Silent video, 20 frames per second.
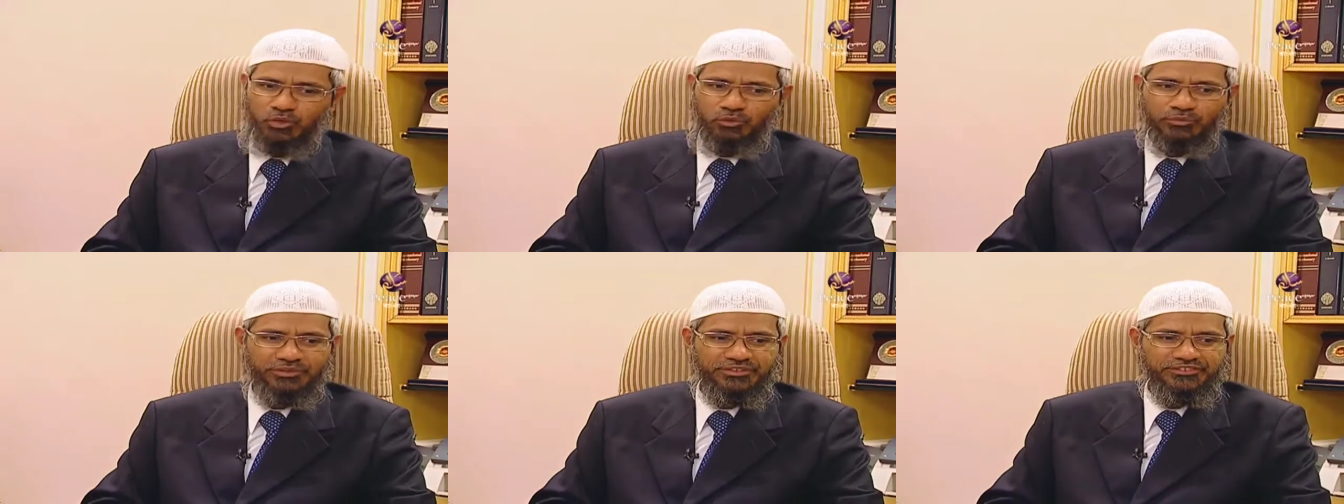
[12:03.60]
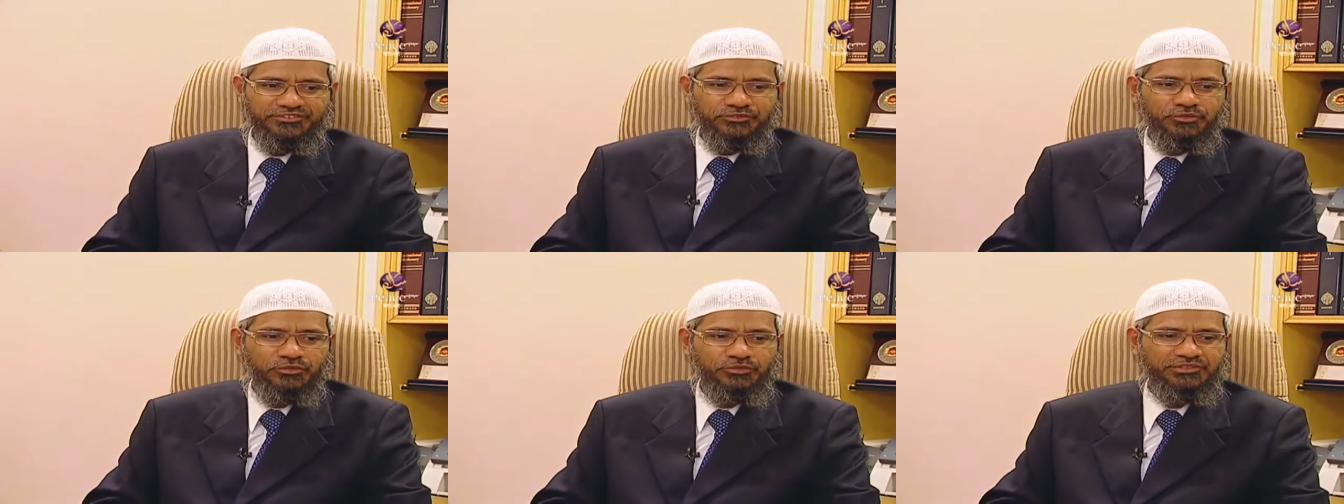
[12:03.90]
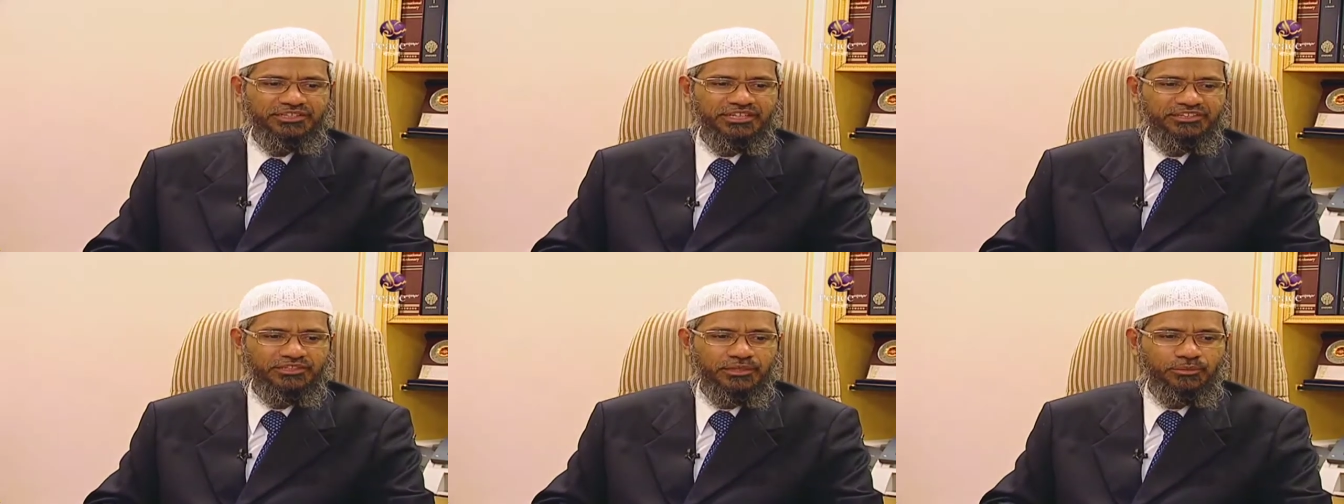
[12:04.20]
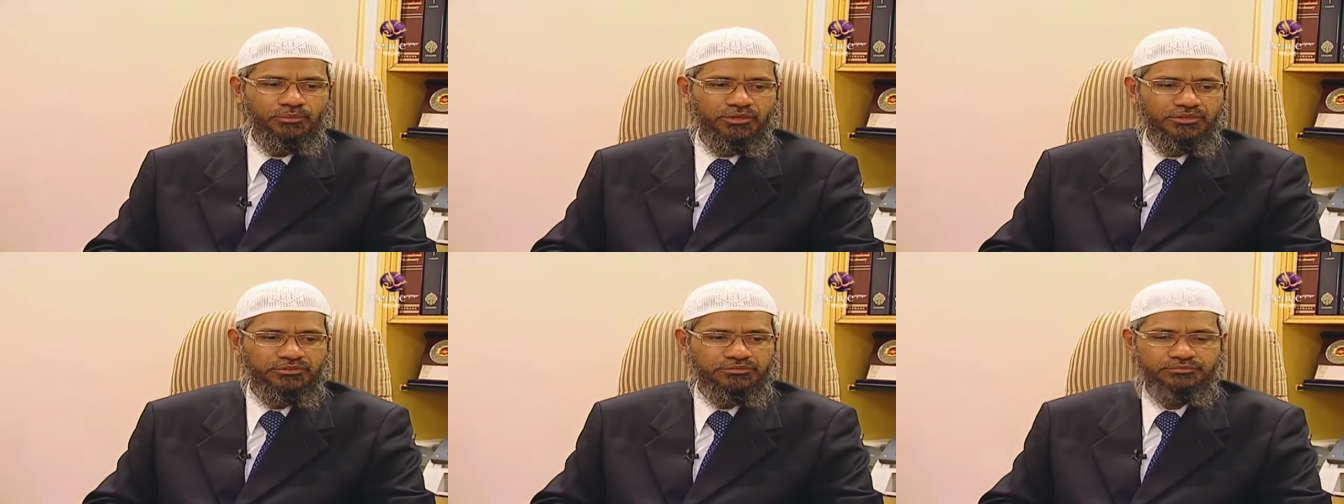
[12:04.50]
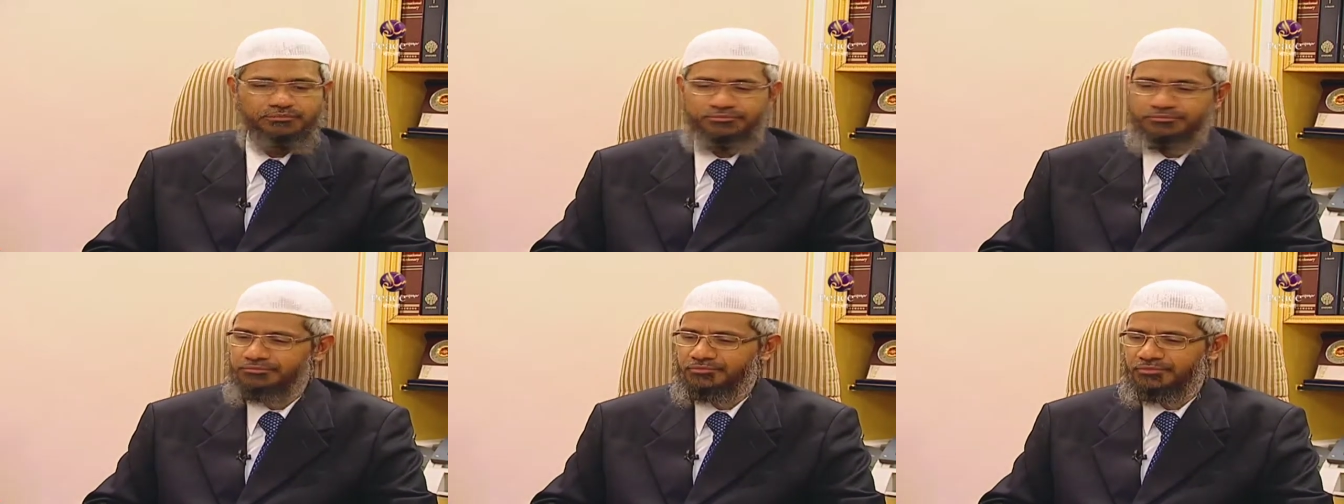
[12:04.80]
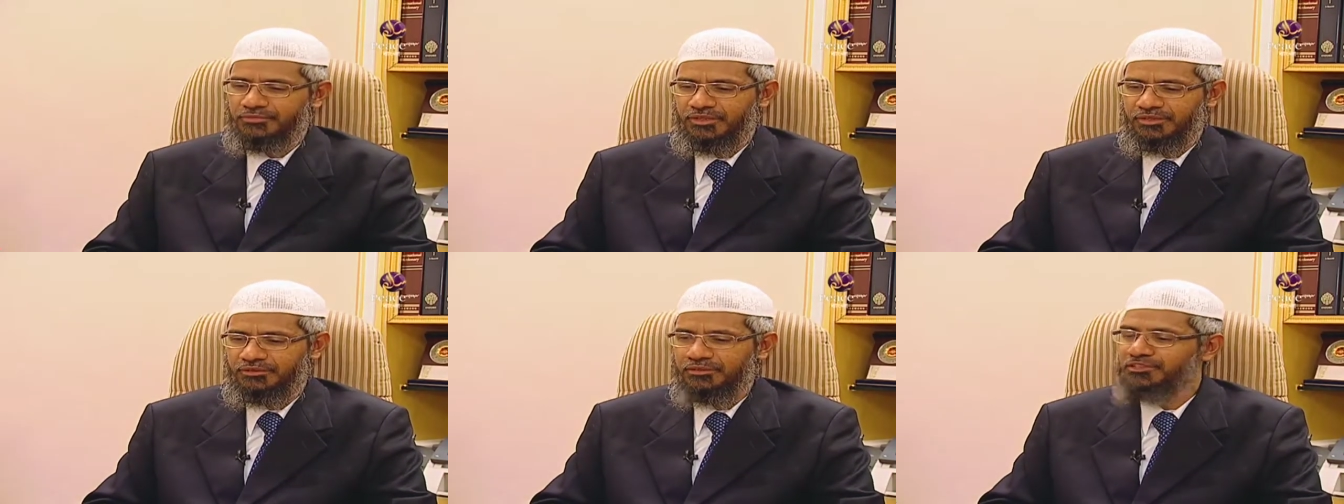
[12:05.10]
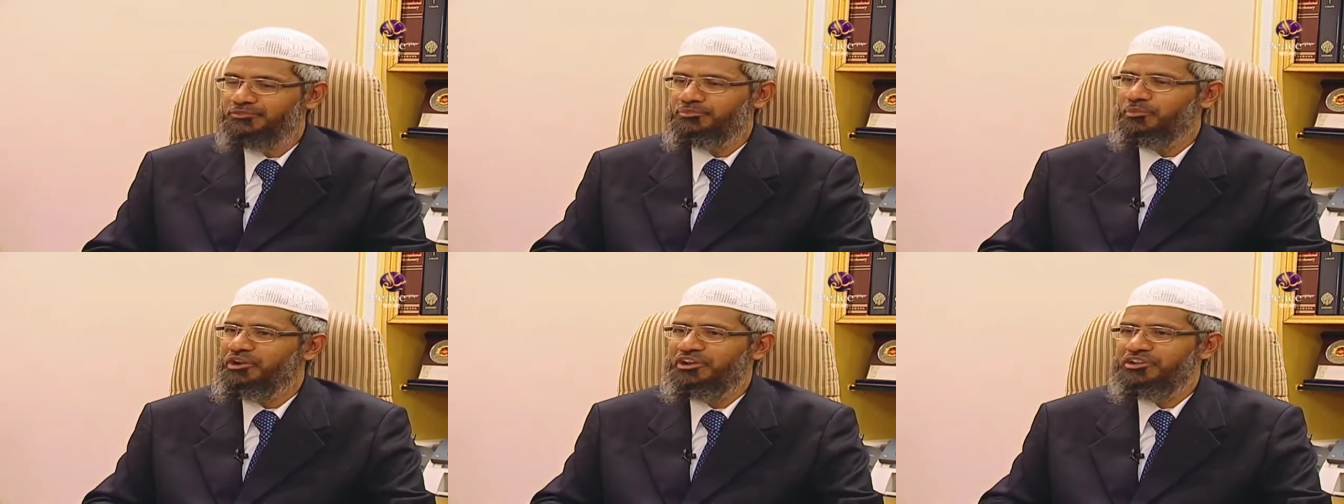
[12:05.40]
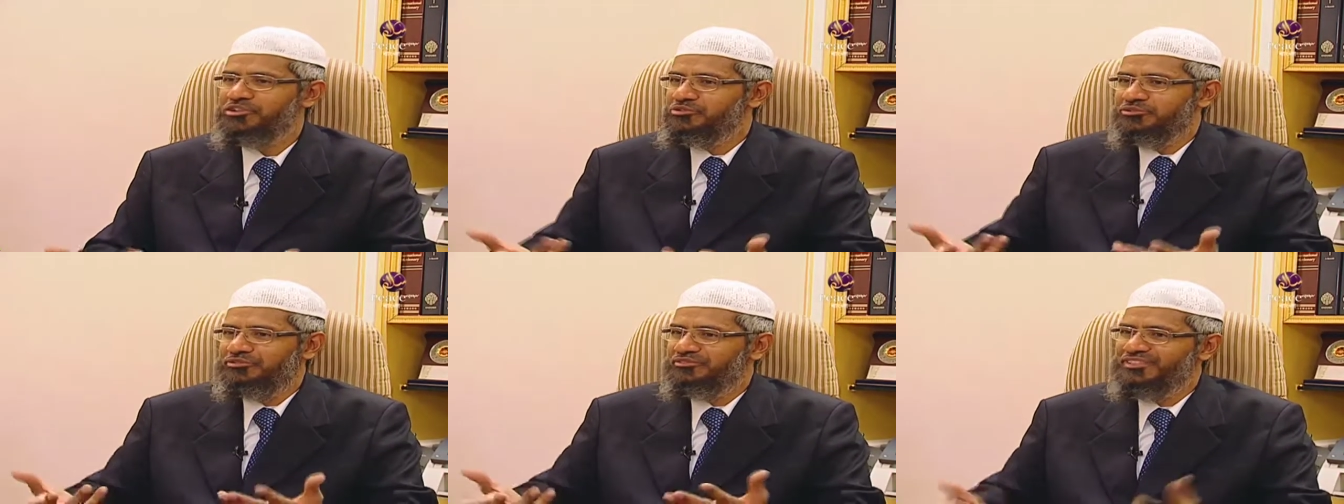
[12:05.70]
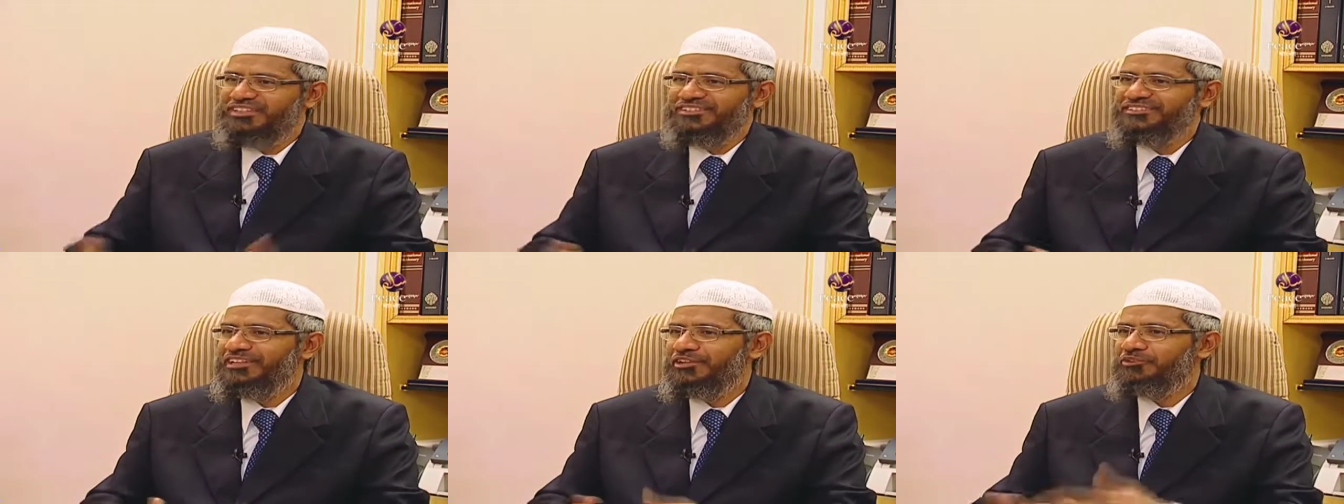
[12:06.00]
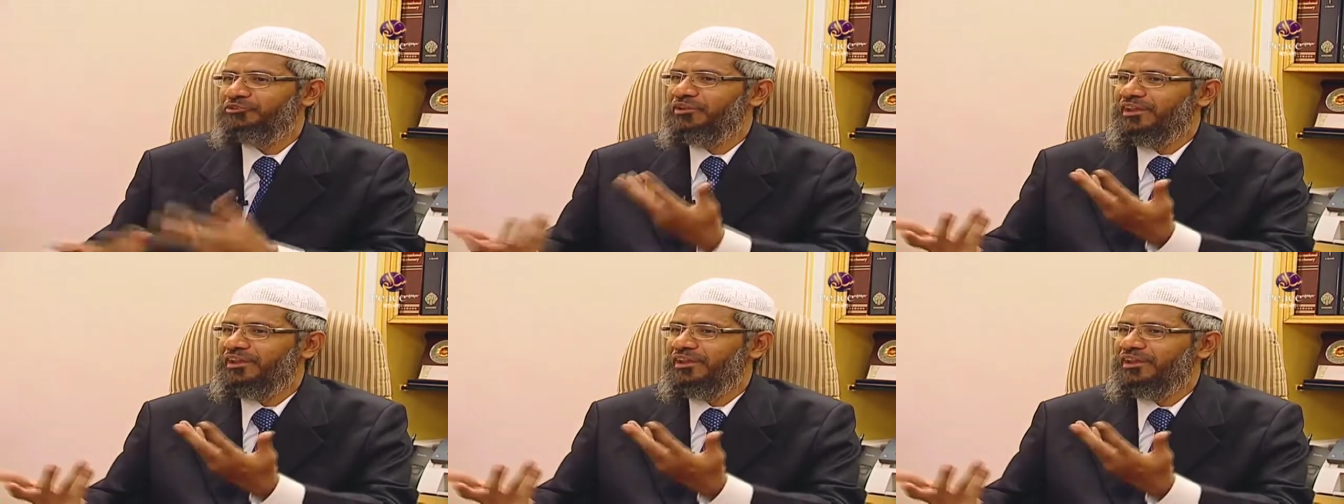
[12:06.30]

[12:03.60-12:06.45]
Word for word: No, in school, just about small issues, just